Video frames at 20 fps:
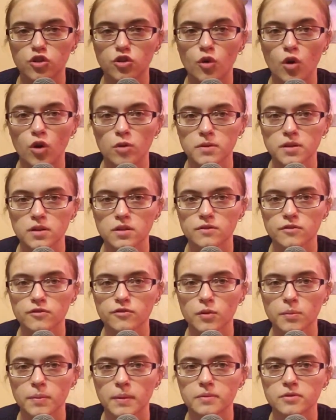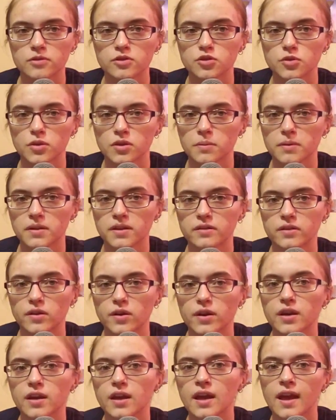normal for people to join the
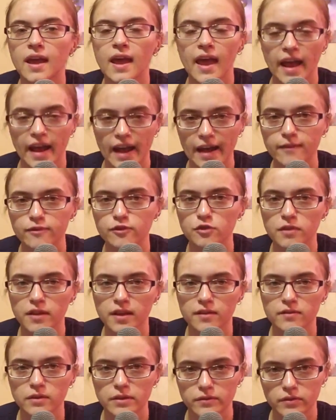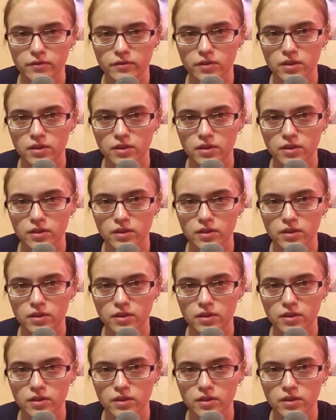military after they have lived a